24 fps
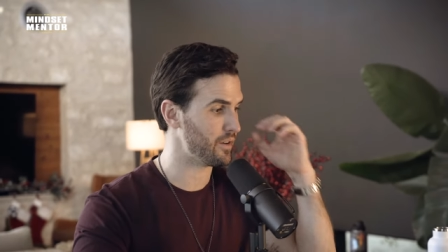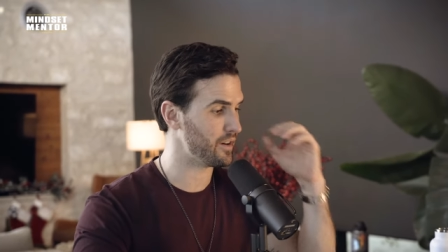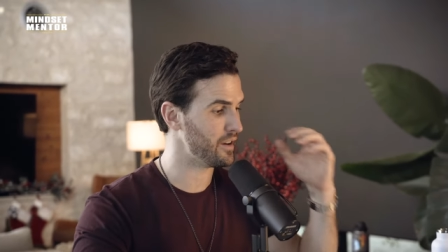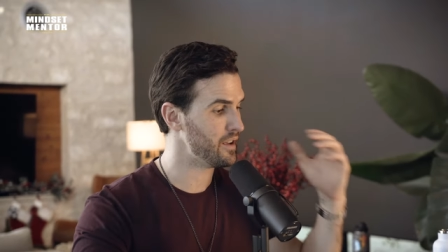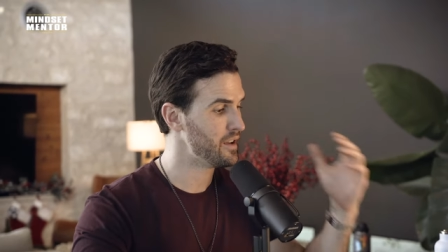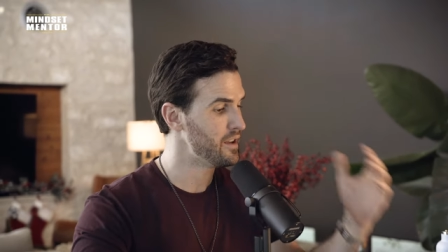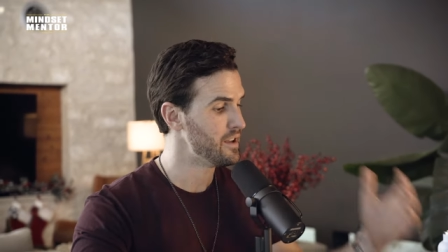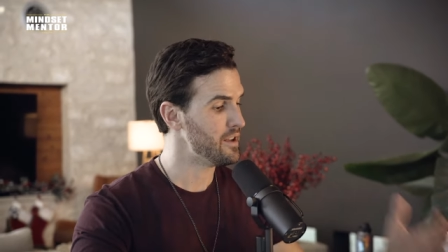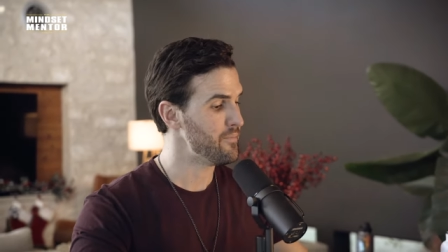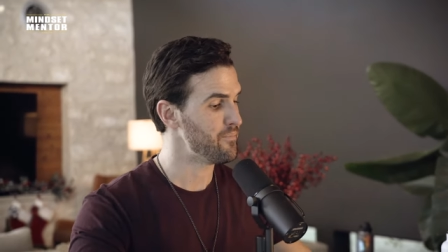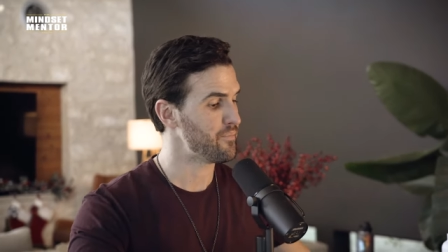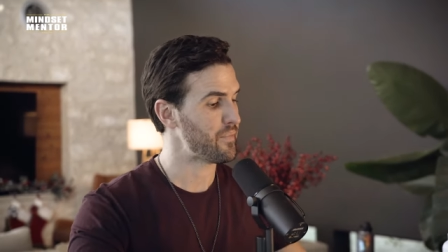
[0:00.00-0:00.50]
And
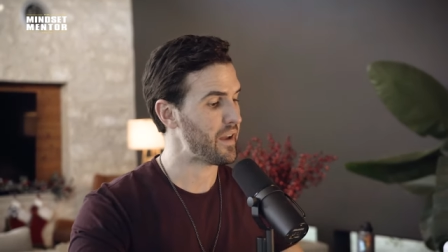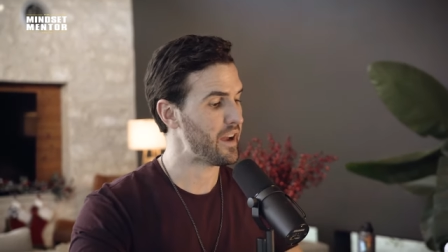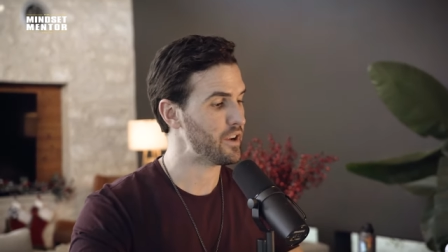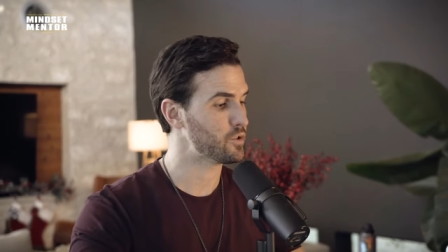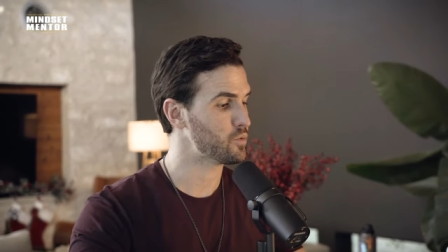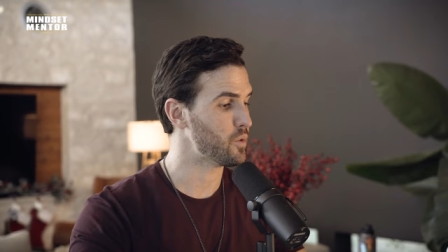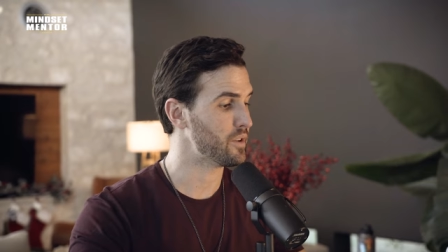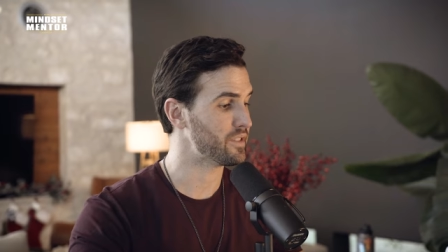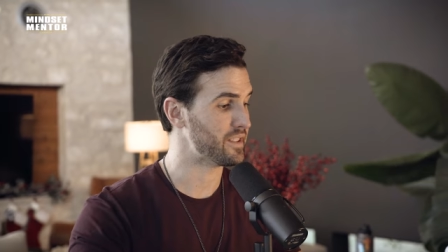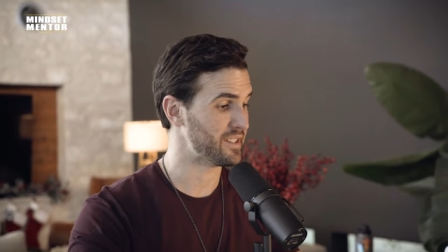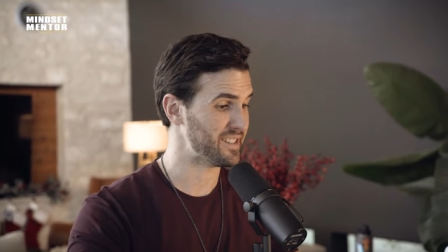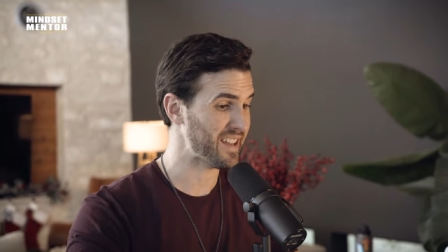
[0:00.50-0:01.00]
I
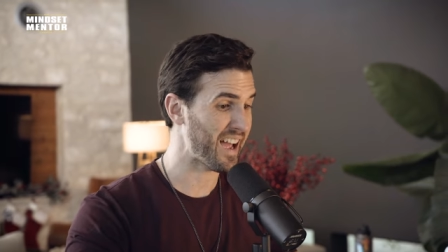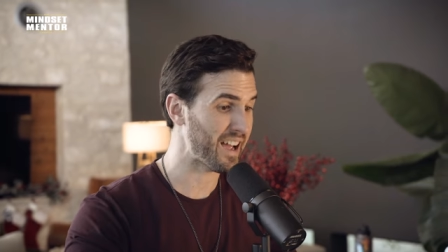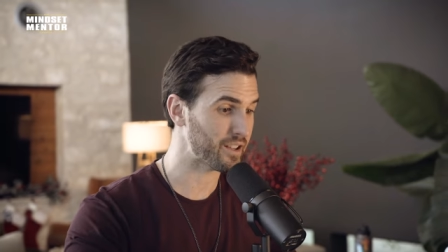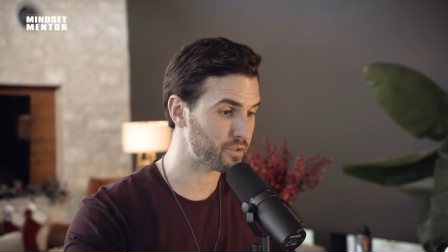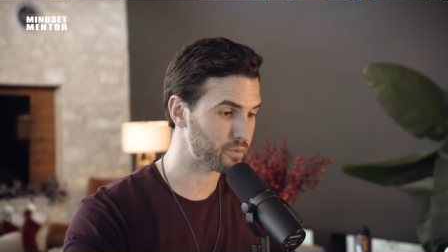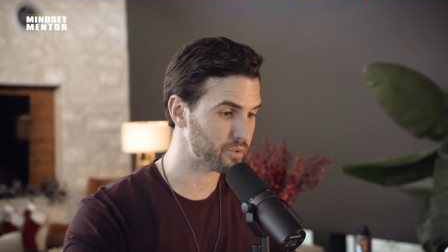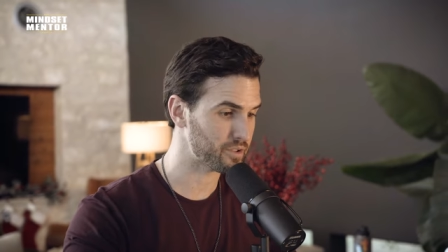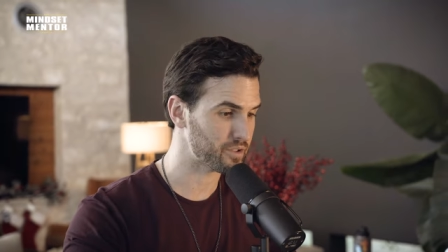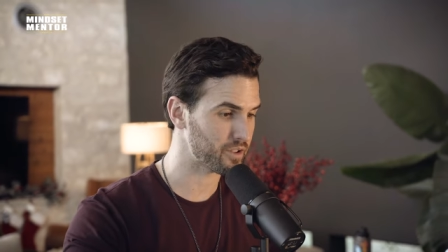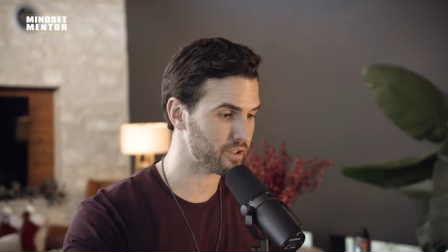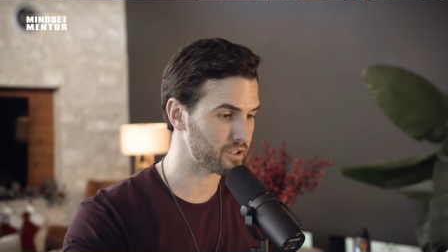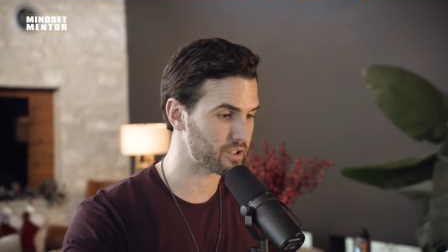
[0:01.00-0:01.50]
just want the
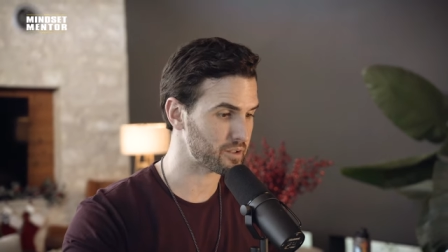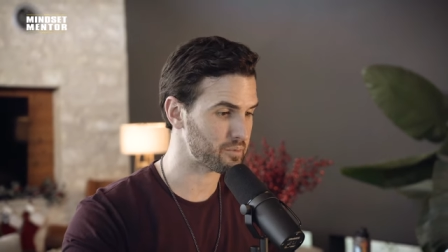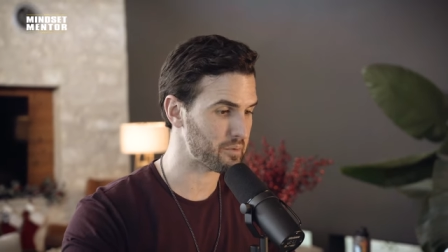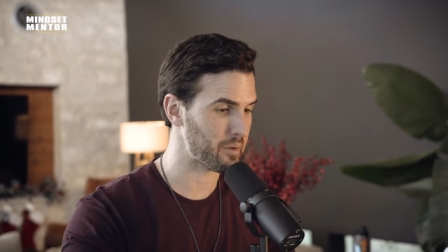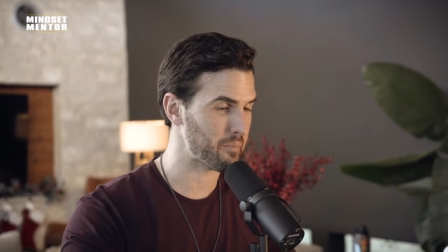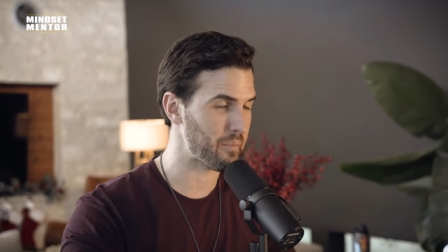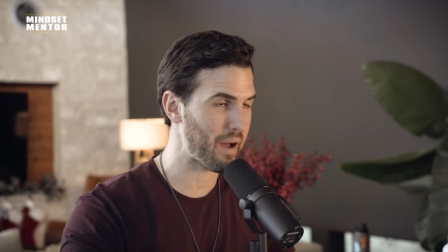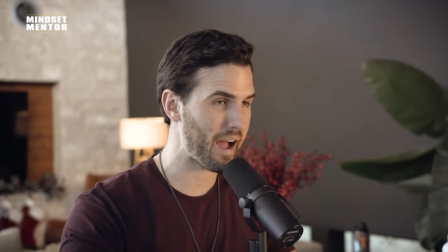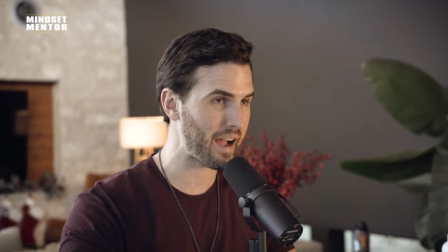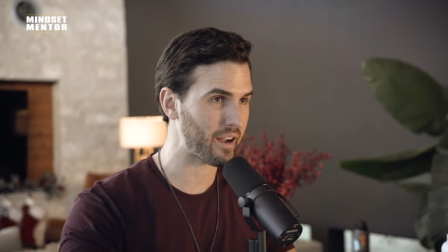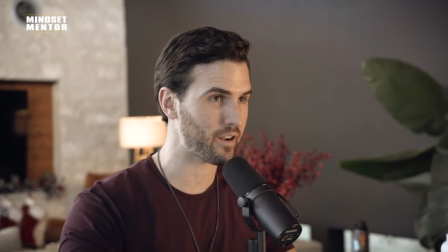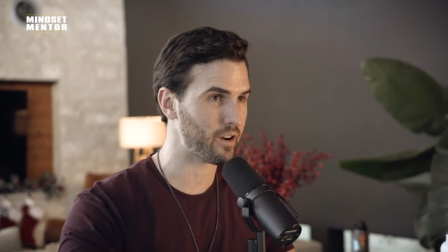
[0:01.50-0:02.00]
test results to be
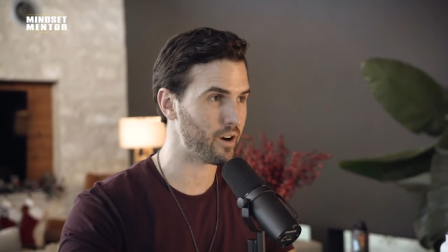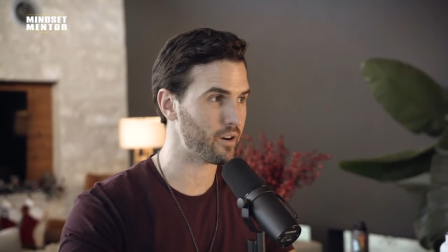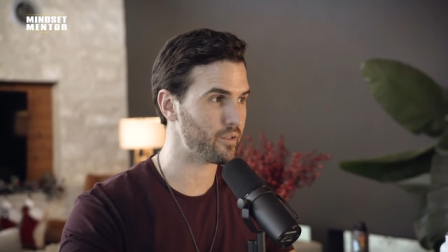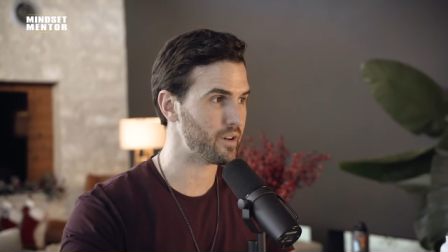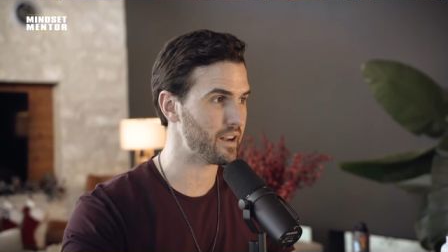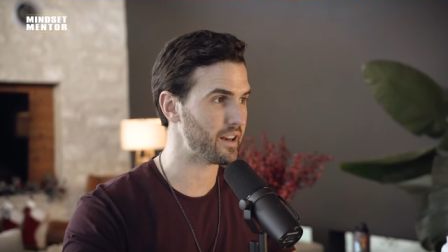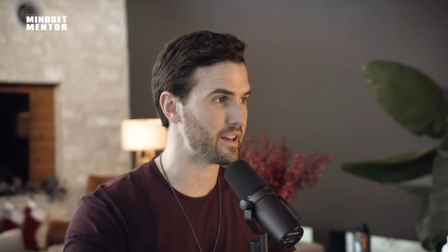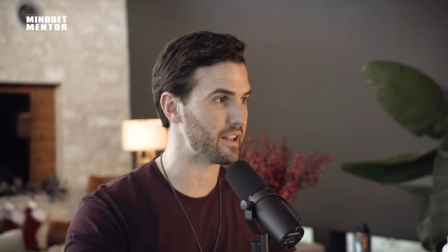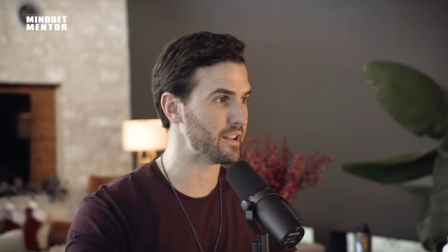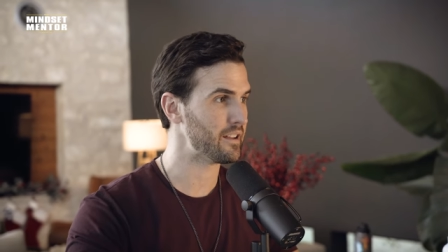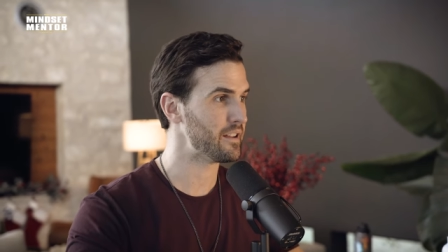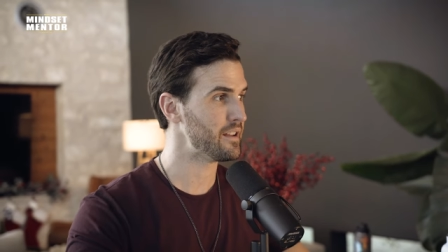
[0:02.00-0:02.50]
back
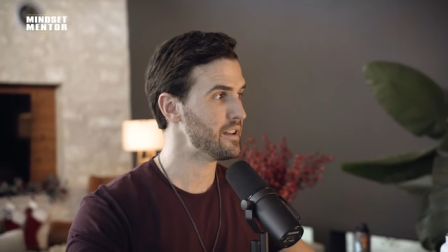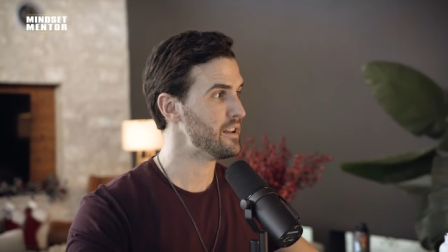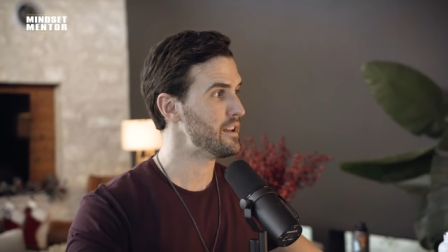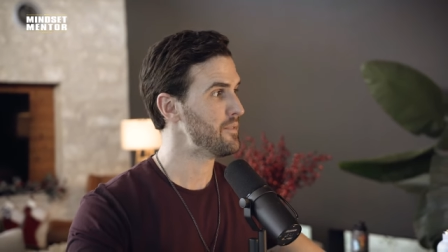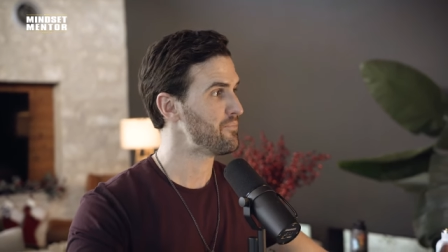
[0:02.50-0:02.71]
already.